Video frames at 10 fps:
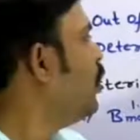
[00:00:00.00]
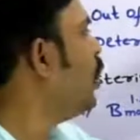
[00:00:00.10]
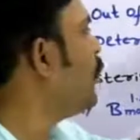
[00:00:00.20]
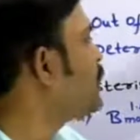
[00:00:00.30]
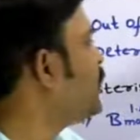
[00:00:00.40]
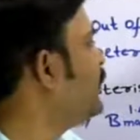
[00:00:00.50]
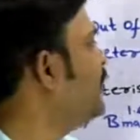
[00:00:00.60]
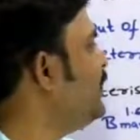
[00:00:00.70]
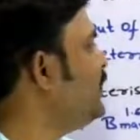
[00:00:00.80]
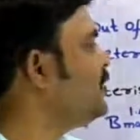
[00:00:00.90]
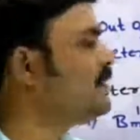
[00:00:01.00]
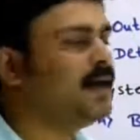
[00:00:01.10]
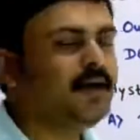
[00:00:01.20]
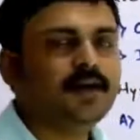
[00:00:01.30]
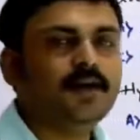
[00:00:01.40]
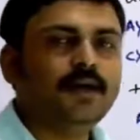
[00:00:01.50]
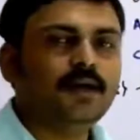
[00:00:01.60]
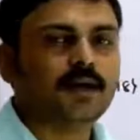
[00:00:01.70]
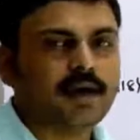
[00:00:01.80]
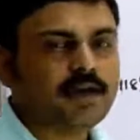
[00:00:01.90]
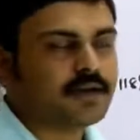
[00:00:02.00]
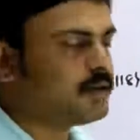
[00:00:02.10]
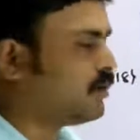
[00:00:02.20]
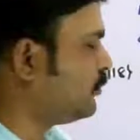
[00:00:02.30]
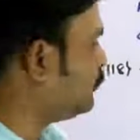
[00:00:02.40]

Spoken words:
Option D is the right answer.